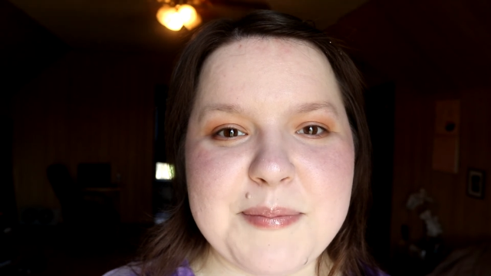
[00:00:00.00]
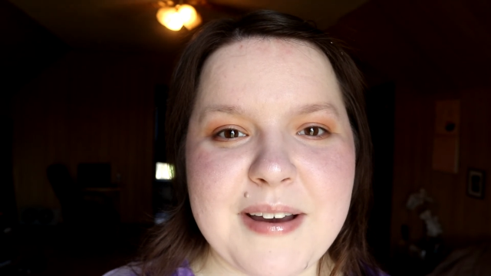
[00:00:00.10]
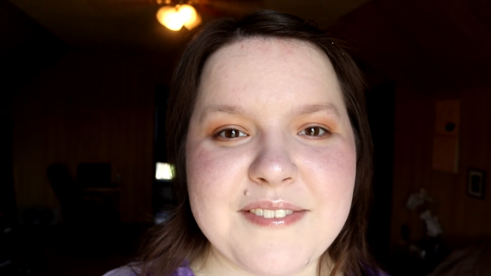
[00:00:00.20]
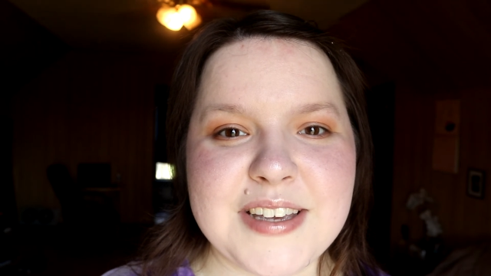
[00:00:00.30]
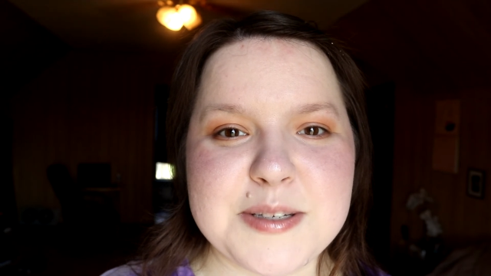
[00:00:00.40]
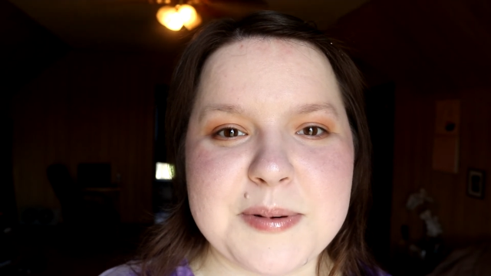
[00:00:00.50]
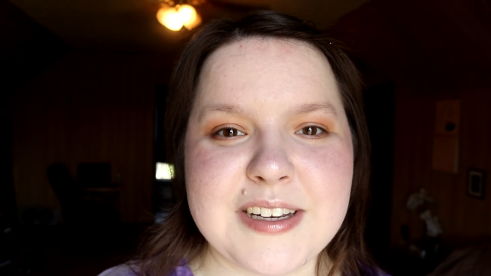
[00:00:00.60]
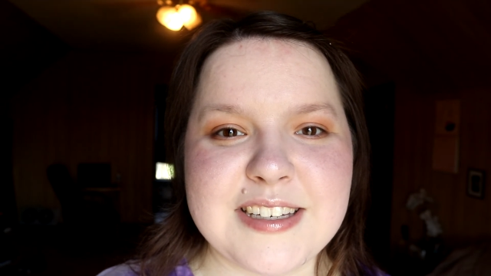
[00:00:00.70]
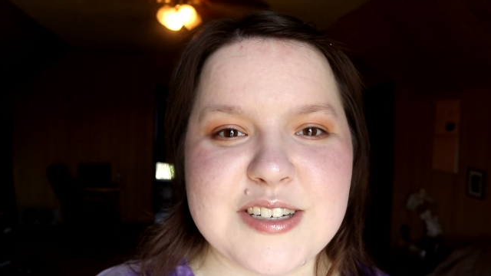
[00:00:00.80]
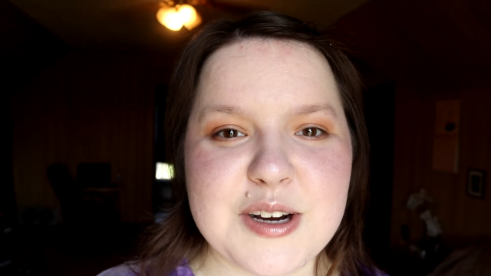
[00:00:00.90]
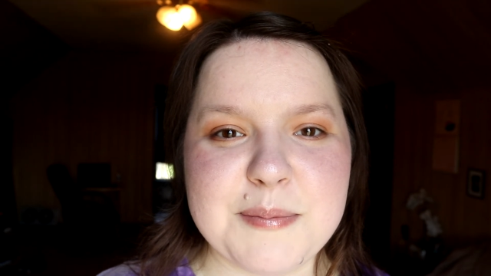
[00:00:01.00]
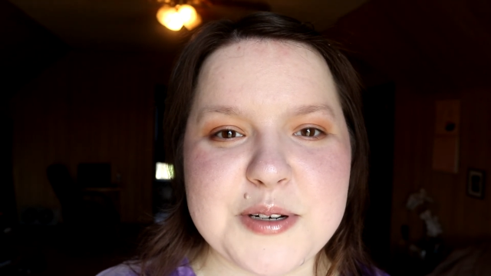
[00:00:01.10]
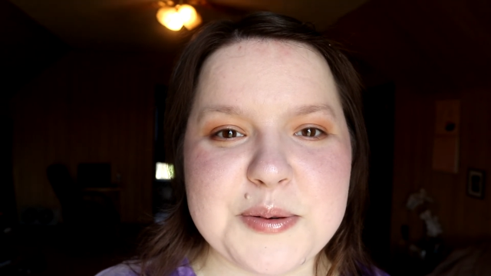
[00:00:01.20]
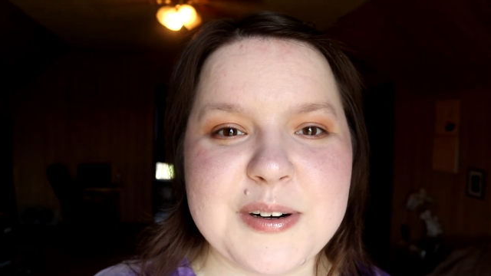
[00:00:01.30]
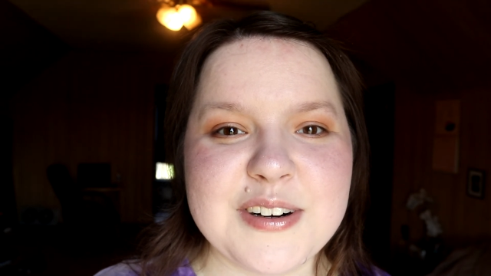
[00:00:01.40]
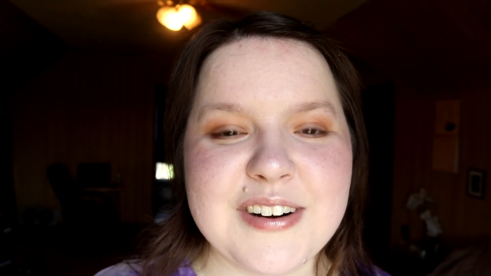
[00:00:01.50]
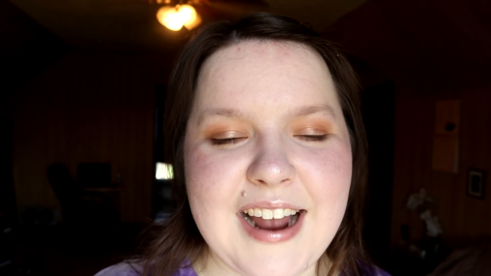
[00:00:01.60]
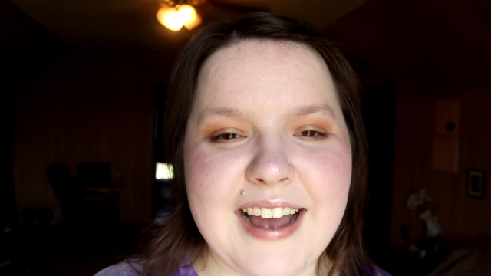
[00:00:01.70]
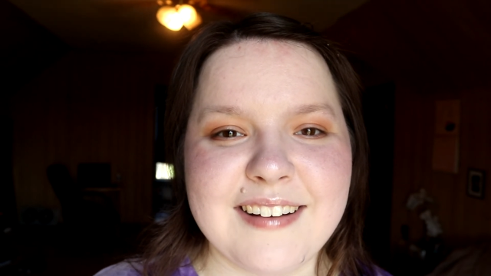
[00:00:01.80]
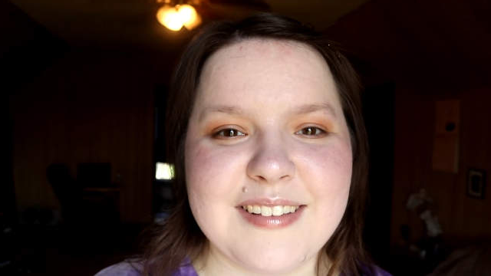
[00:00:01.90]
My Facebook, Instagram, and Twitter
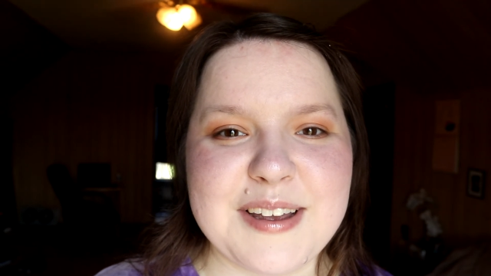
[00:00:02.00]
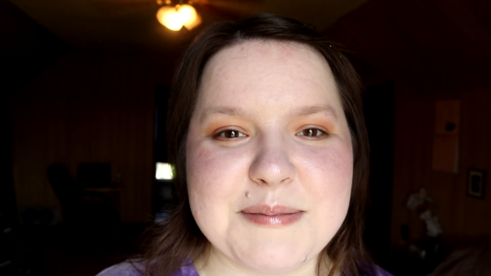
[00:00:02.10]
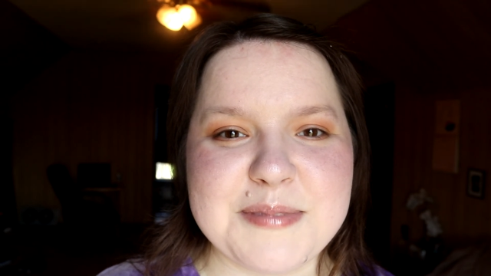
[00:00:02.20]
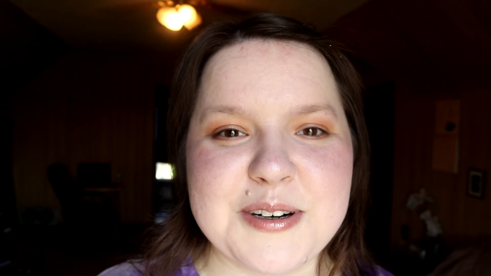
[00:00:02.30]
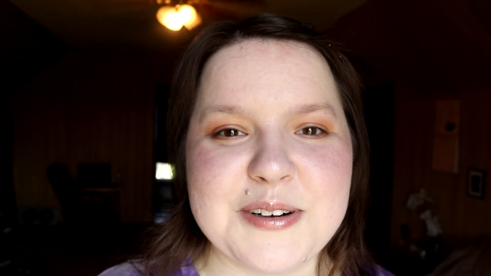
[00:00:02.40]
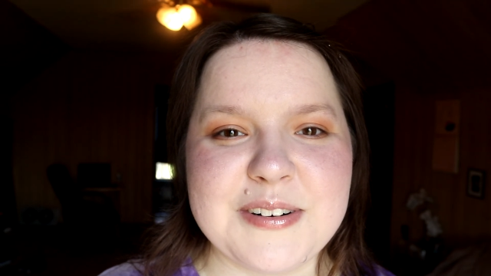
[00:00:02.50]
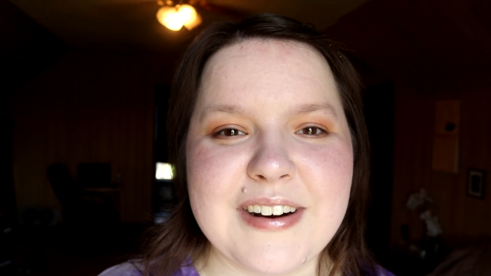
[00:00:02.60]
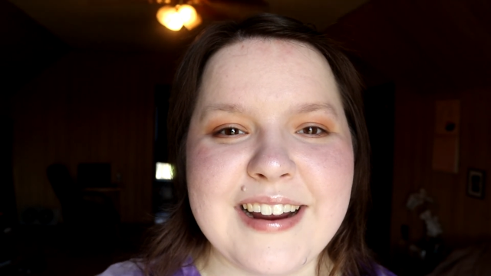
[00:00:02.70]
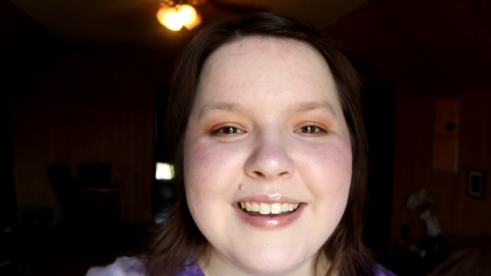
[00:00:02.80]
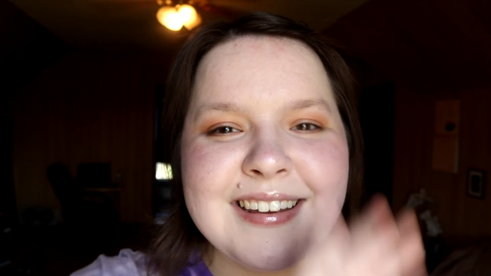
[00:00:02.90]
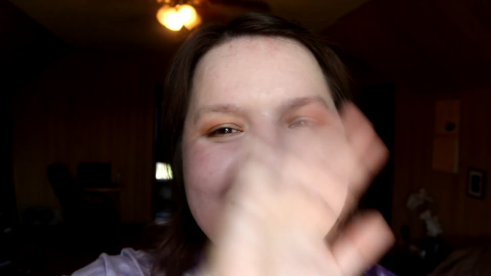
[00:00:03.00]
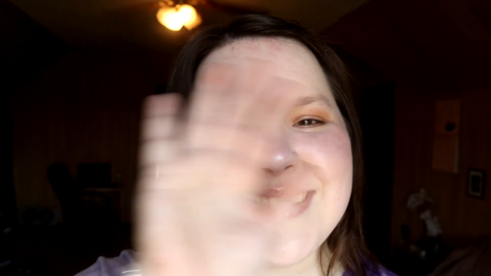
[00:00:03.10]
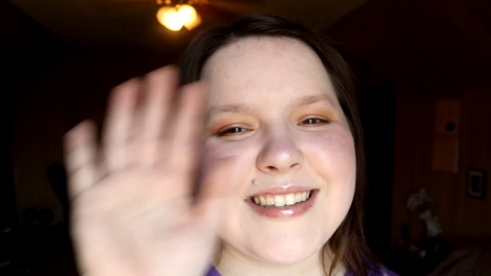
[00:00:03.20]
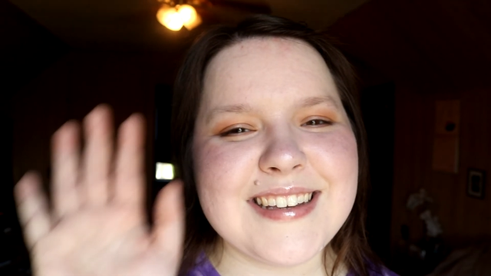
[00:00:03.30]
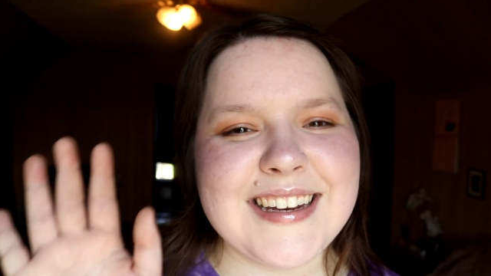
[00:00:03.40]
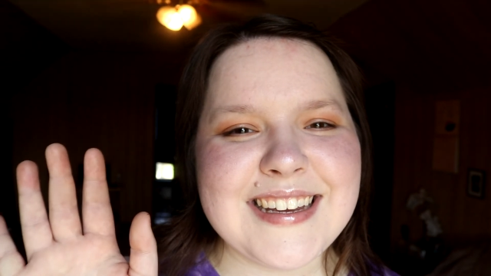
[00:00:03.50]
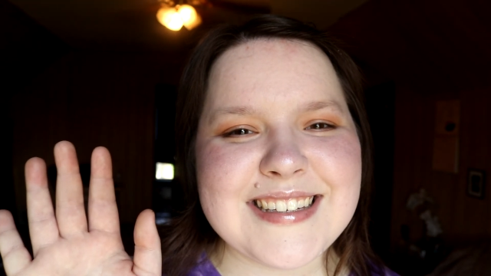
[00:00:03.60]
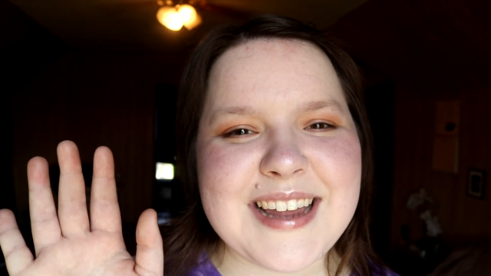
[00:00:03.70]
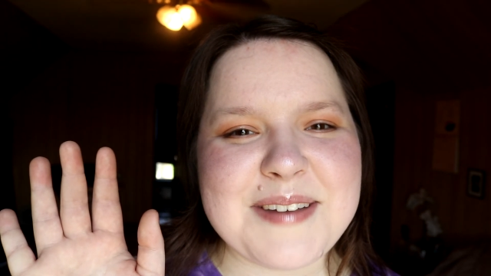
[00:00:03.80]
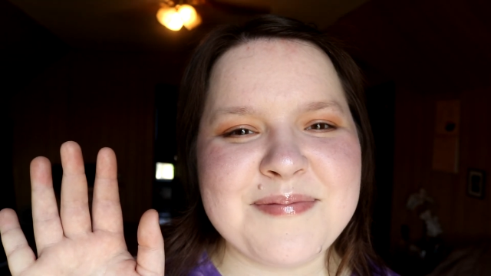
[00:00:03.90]
at GlamGirlGray. See you
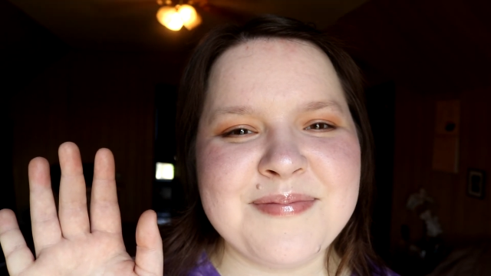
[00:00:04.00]
next time.